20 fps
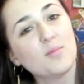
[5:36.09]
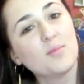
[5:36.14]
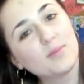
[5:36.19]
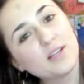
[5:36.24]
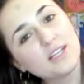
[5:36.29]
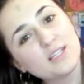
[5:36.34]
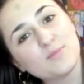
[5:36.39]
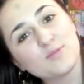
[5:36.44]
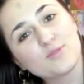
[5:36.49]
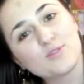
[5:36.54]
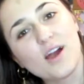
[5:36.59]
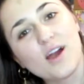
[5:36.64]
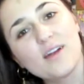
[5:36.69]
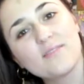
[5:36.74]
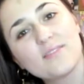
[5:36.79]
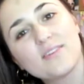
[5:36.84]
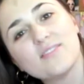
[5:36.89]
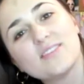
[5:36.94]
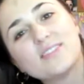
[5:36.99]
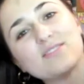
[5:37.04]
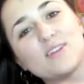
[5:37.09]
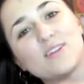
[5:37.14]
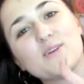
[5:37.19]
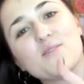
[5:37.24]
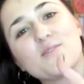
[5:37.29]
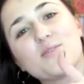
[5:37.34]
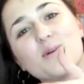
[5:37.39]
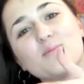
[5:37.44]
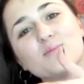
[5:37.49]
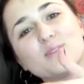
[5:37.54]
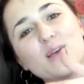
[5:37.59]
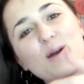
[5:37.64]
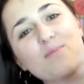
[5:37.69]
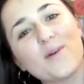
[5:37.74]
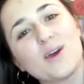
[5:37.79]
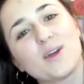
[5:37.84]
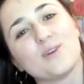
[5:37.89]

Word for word: Please subscribe, give this video a thumbs up,